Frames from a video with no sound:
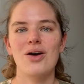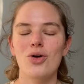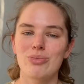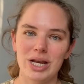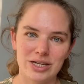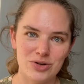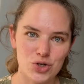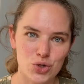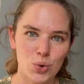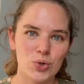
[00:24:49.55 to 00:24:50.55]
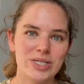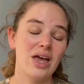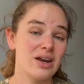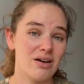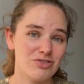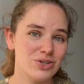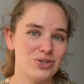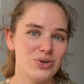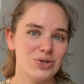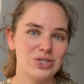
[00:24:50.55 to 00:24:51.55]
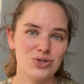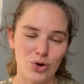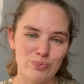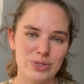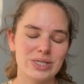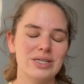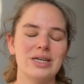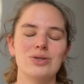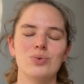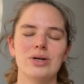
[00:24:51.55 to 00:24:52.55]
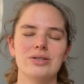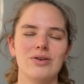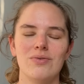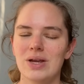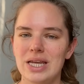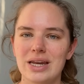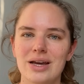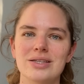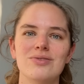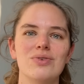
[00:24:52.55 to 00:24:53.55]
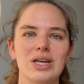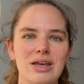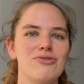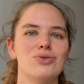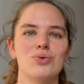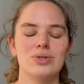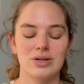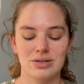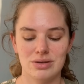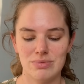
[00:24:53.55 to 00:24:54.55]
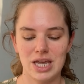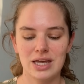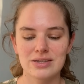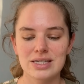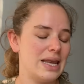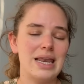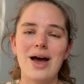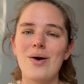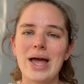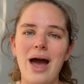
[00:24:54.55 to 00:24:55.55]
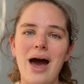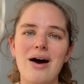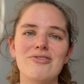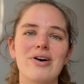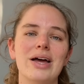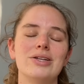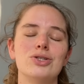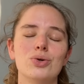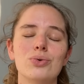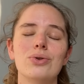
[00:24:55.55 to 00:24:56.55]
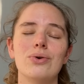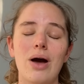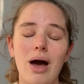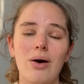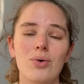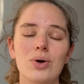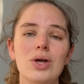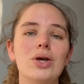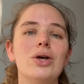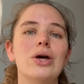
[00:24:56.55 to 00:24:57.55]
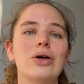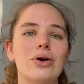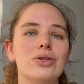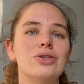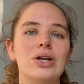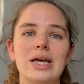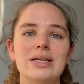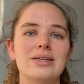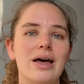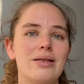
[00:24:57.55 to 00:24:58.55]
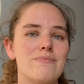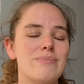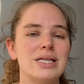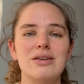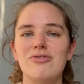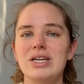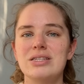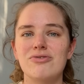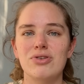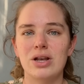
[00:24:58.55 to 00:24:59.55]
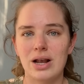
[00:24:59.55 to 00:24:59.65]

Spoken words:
on my linen shorts, and after the tops it was a really nice relief to start something else. Now I don't know how, cut the legs at massively different